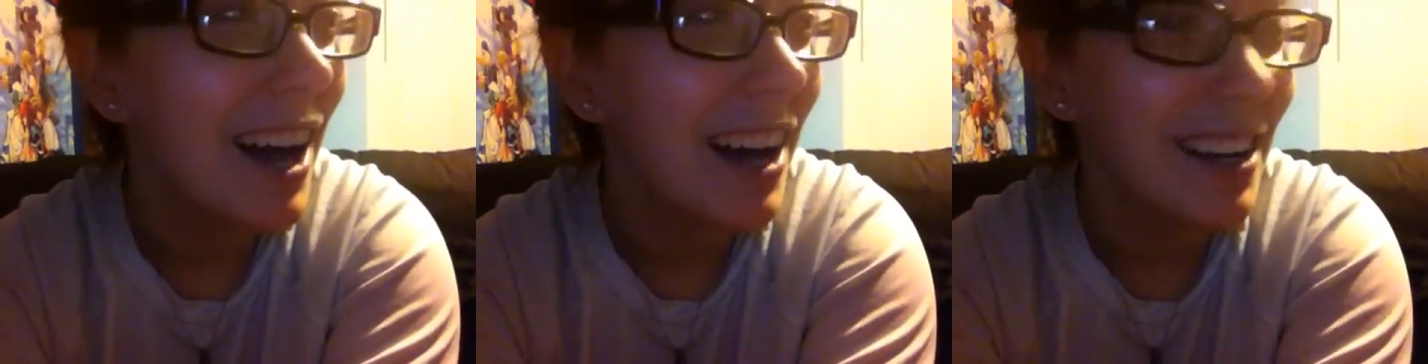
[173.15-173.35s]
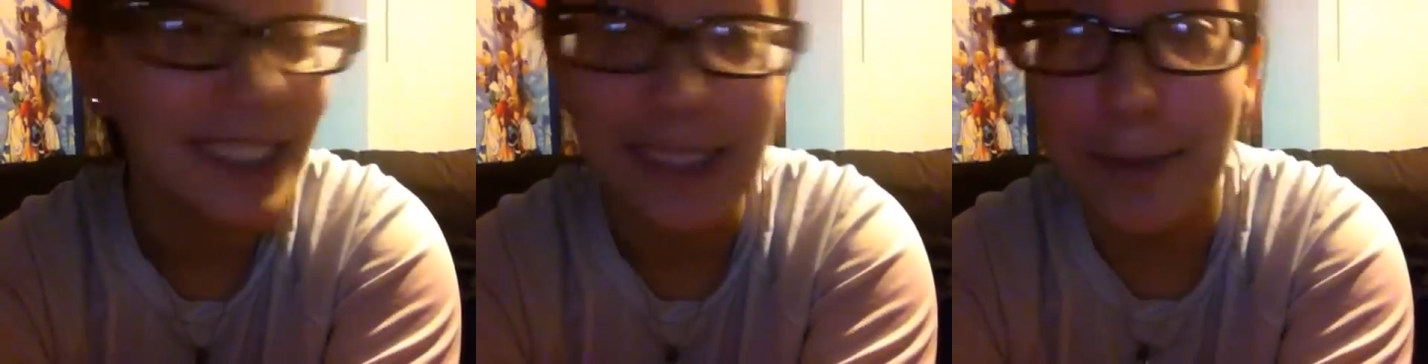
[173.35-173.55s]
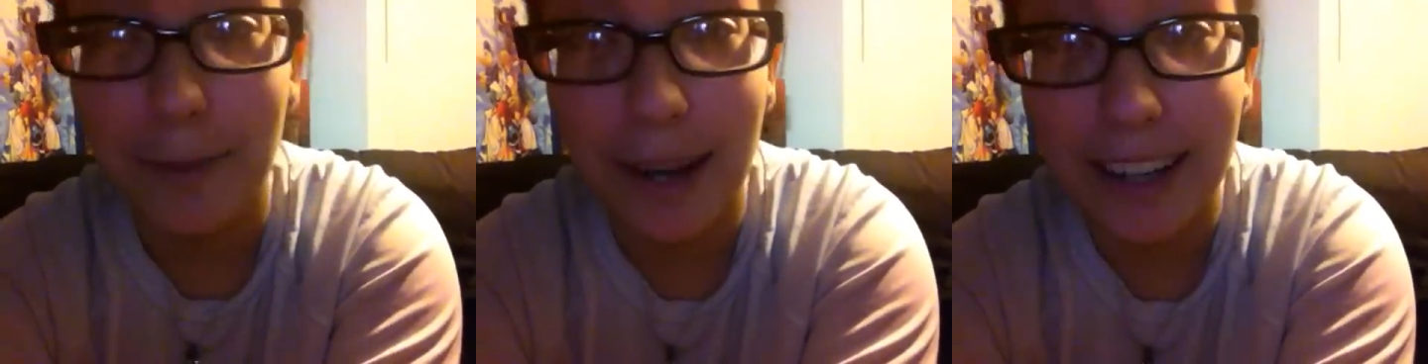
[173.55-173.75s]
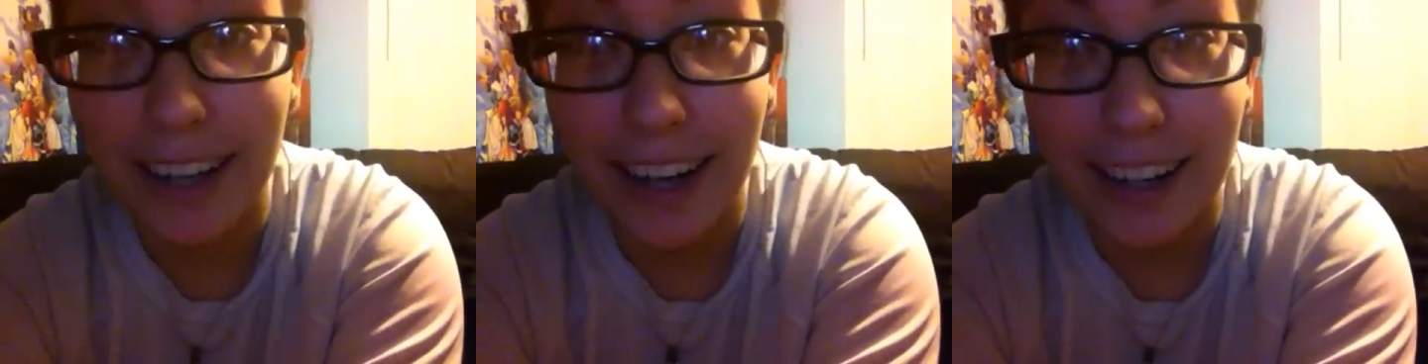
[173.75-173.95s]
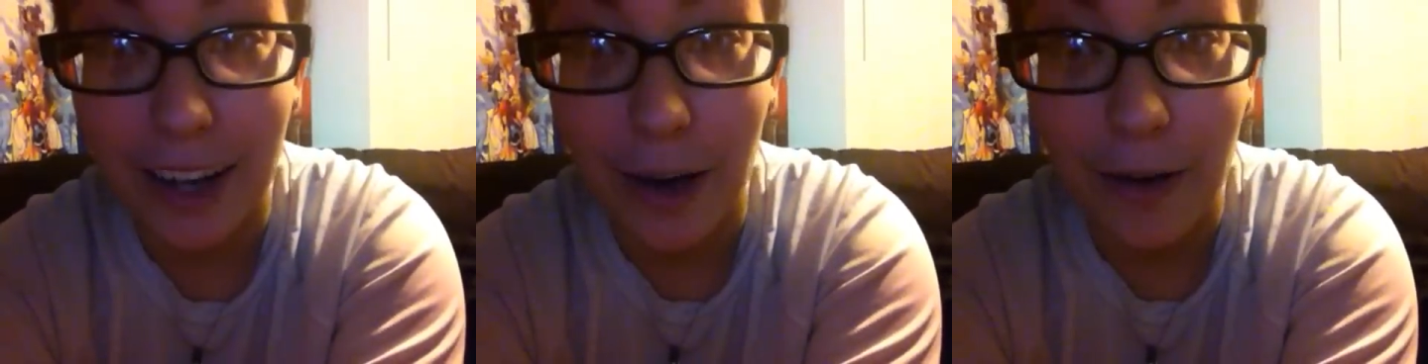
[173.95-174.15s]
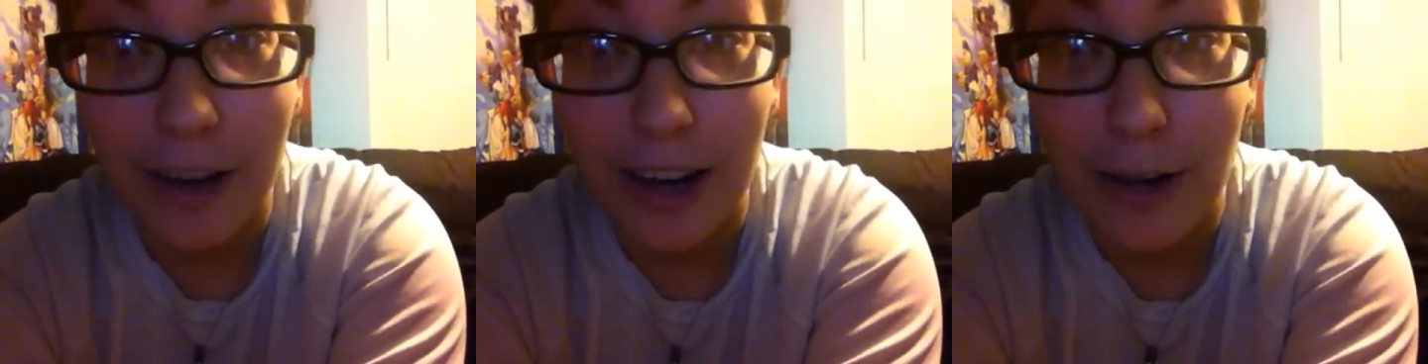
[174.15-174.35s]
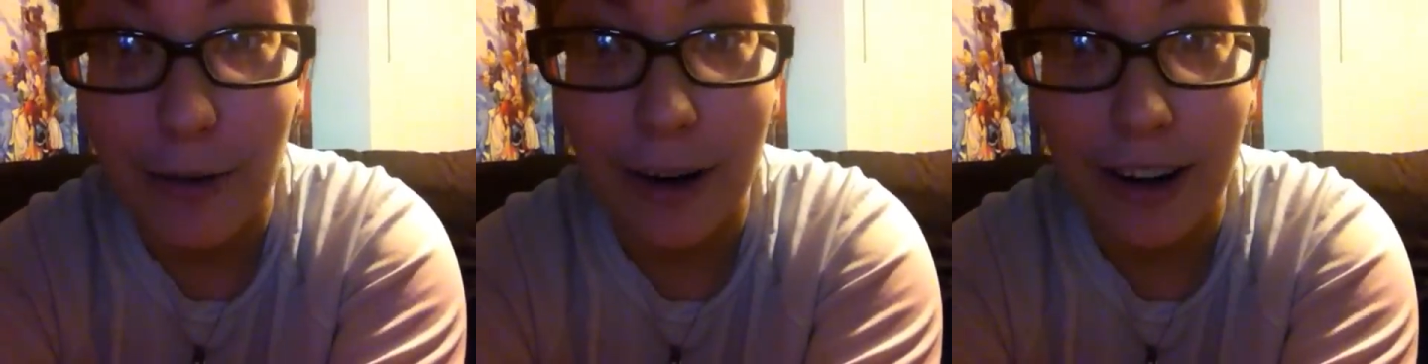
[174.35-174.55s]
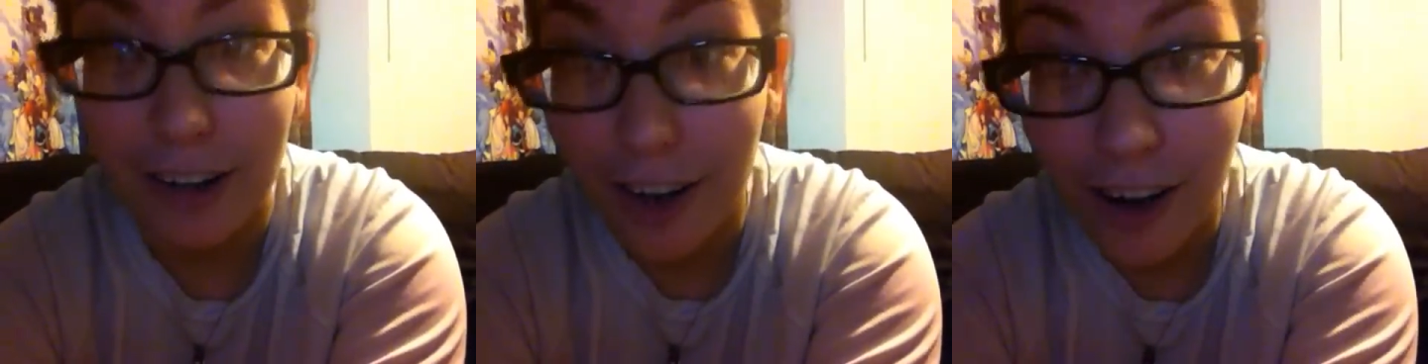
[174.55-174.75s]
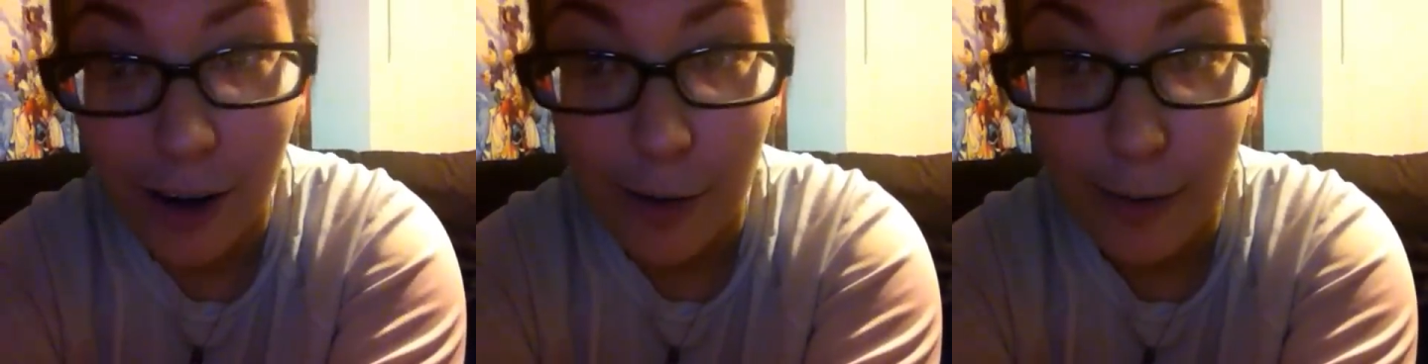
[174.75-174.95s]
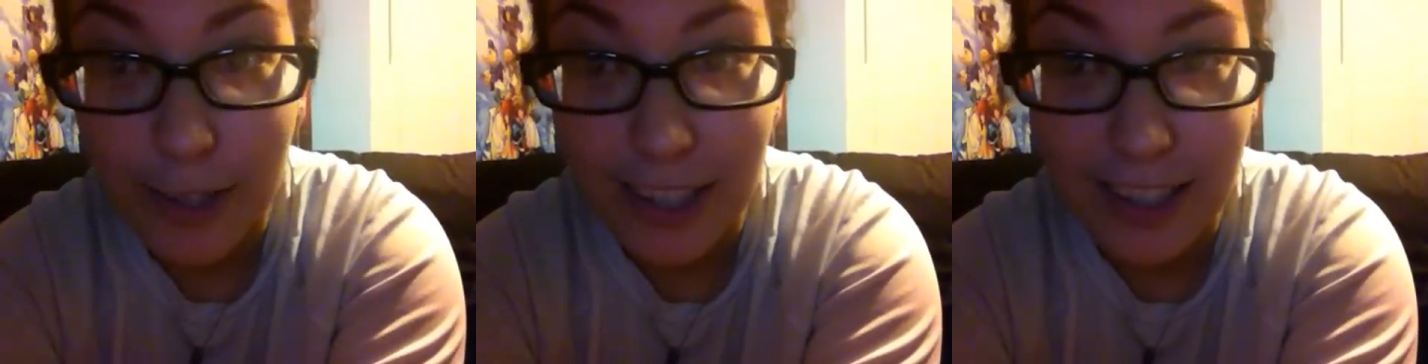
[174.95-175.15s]
because uh, it might not go anywhere at
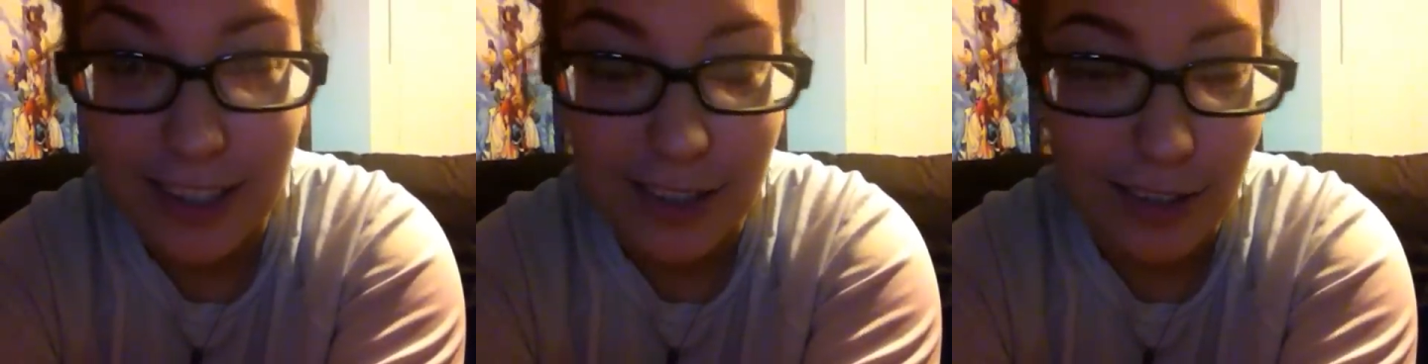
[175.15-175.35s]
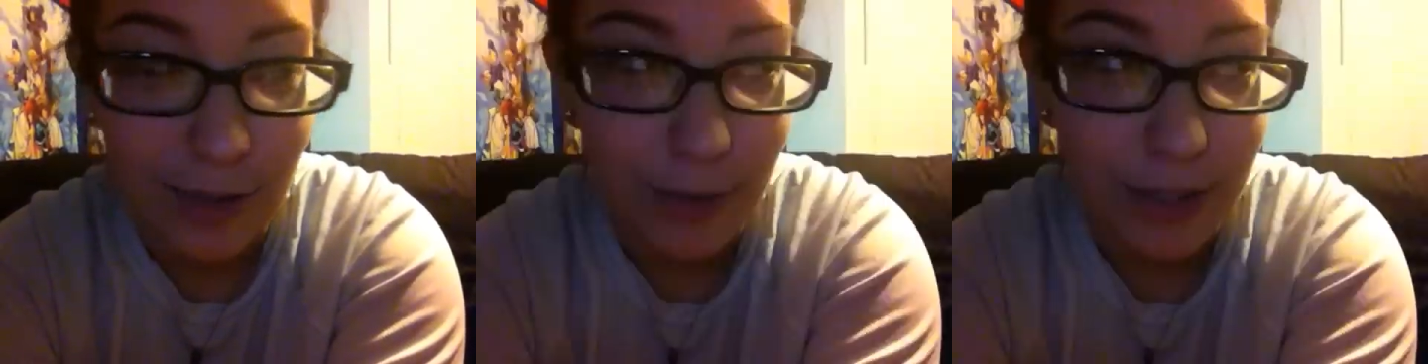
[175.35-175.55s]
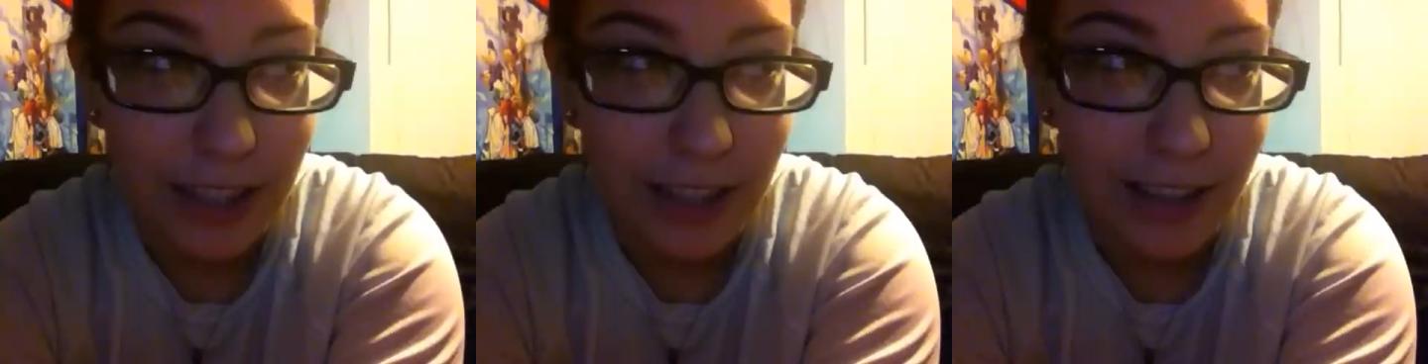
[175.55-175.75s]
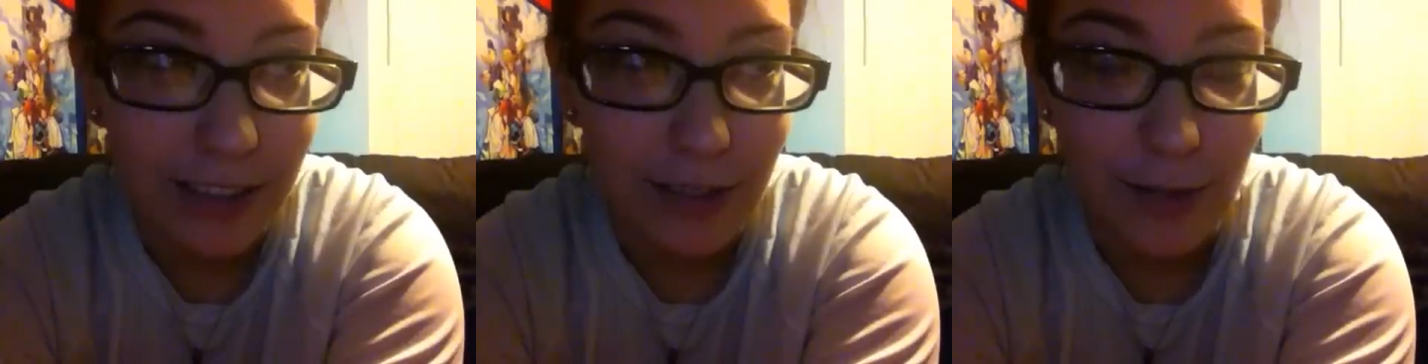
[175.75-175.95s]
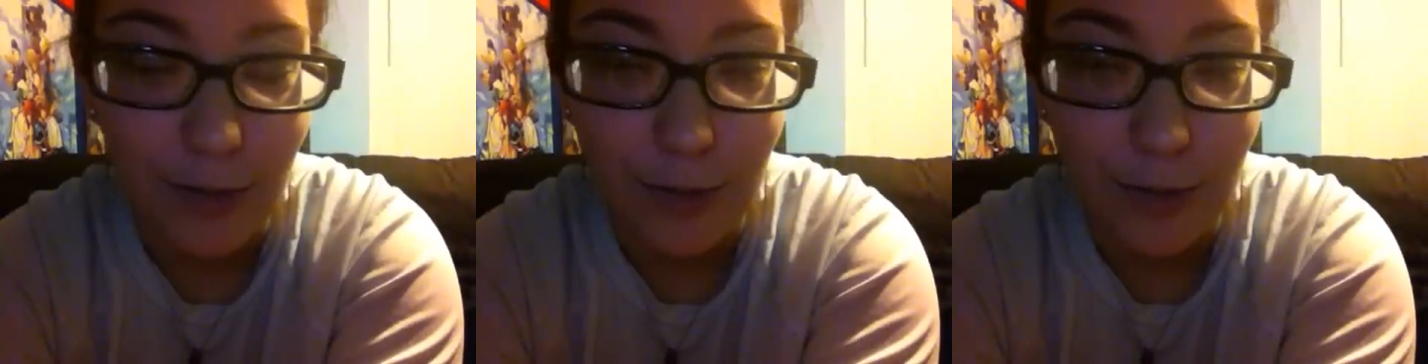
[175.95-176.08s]
all because we